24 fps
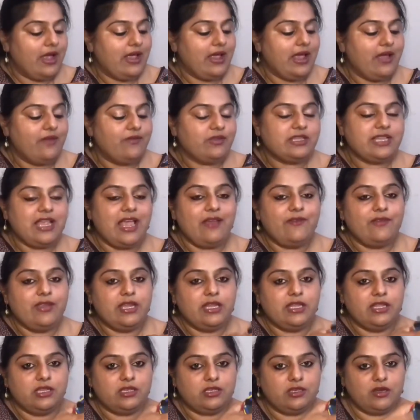I was
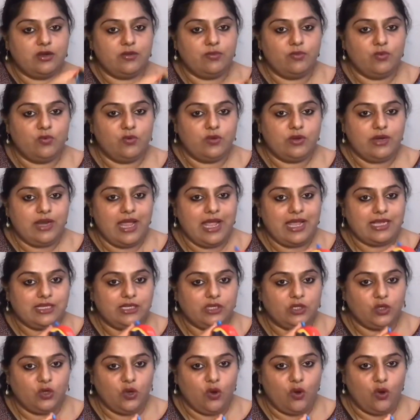having this remote as a